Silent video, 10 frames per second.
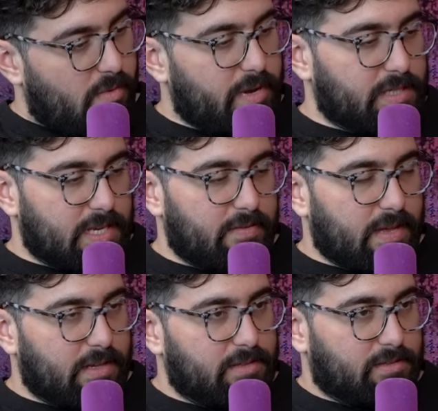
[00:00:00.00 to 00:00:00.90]
No, we could
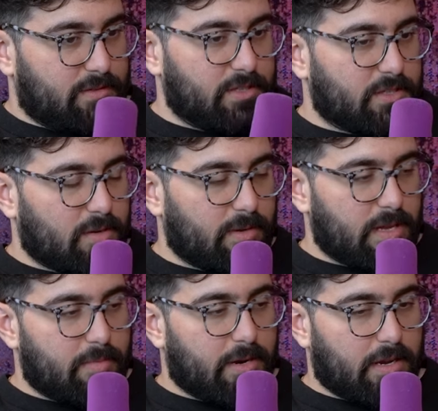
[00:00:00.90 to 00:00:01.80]
save that. Let's talk
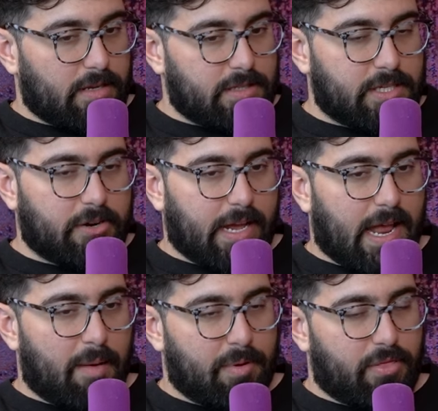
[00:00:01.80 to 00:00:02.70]
about Lebanon, considering
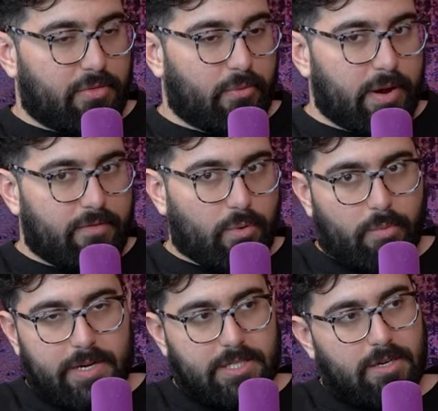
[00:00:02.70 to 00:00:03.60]
it happened 3 or
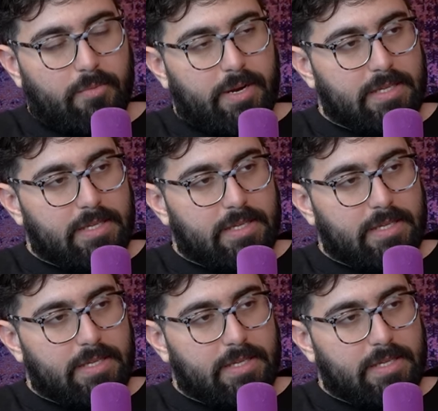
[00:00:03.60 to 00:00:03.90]
4 weeks ago.